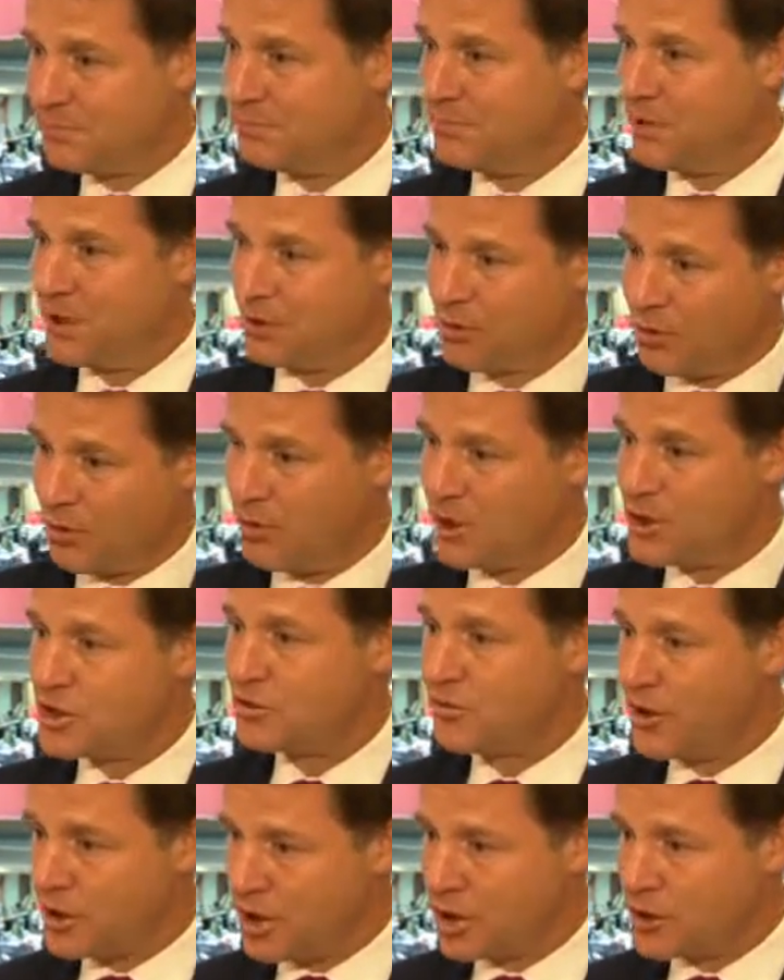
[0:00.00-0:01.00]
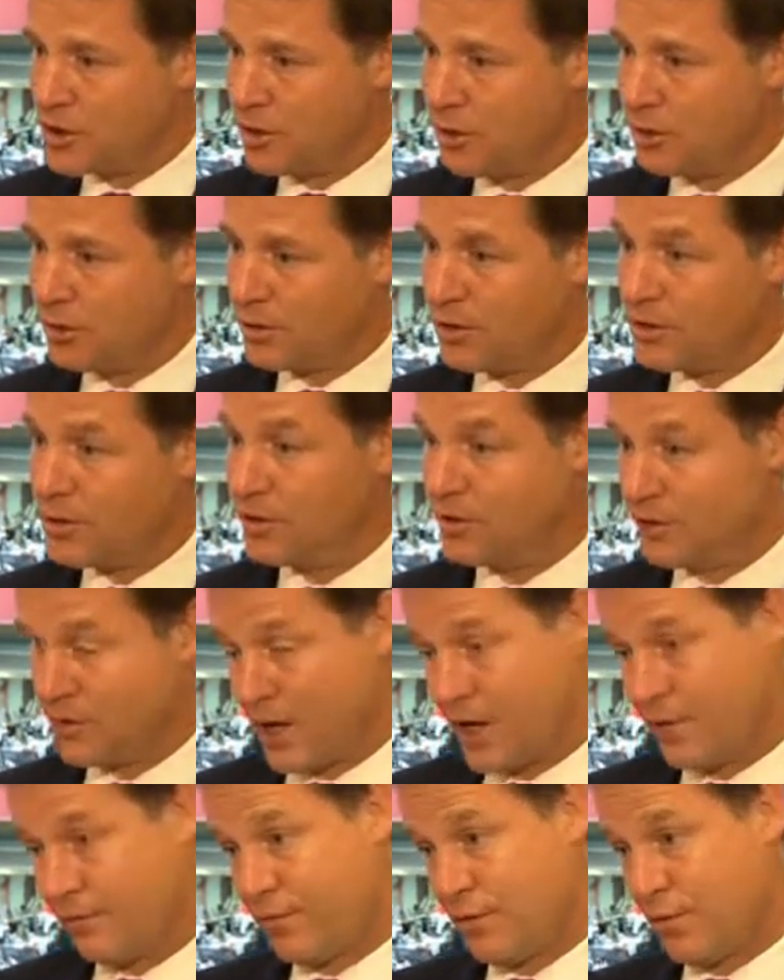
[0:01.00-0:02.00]
ignore it, shrug our shoulders and
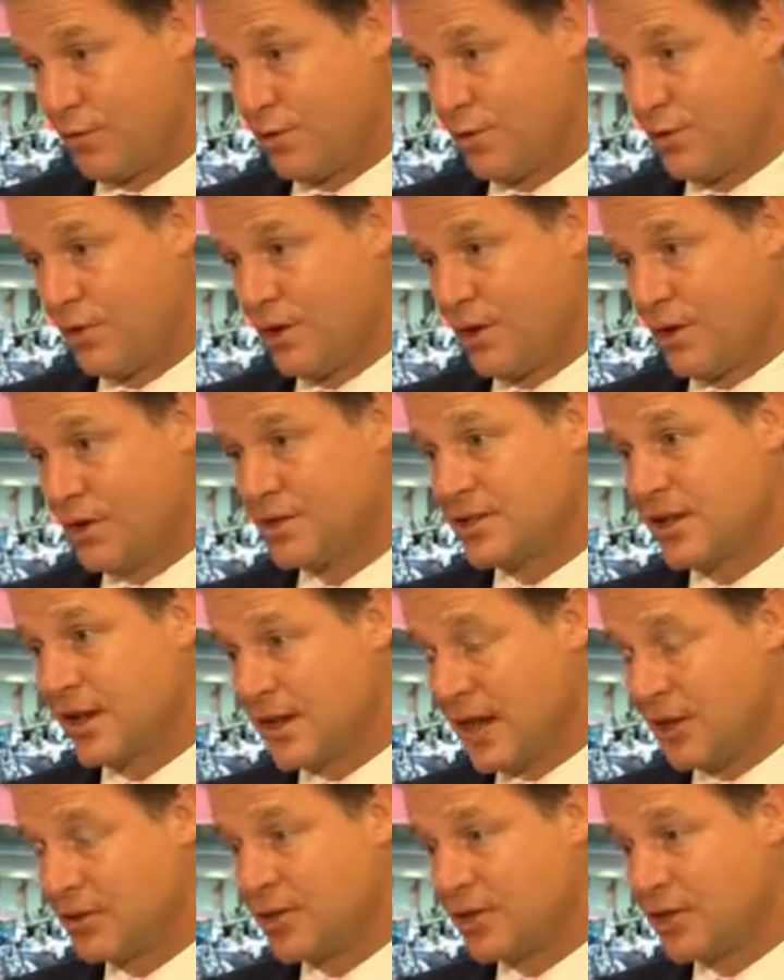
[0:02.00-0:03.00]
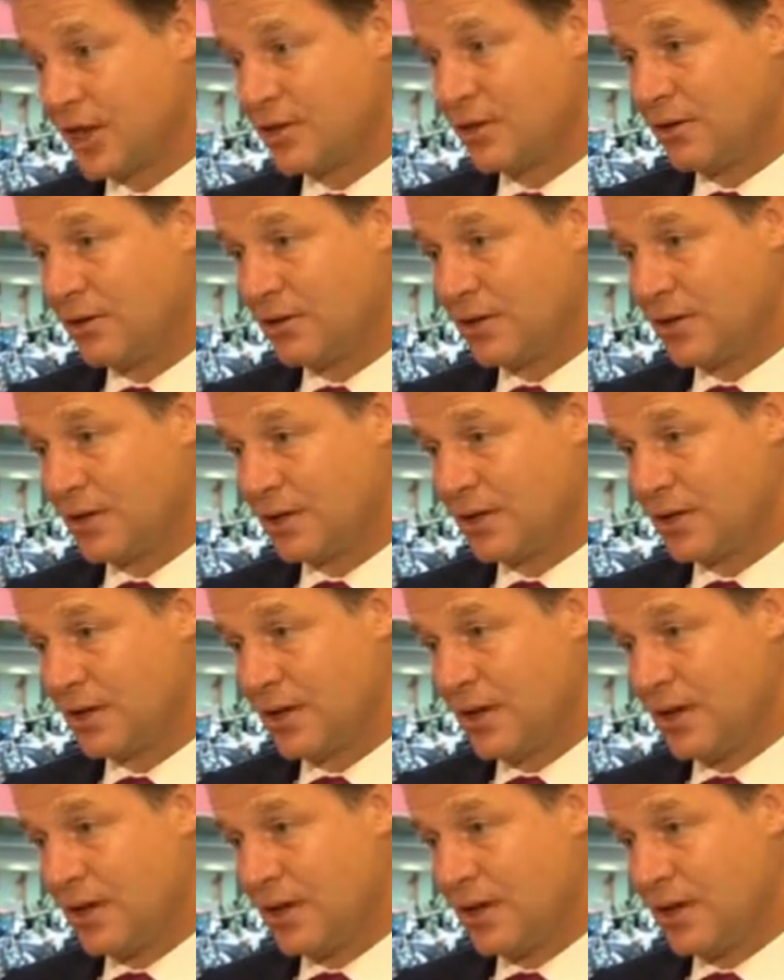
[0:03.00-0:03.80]
therefore send out a signal that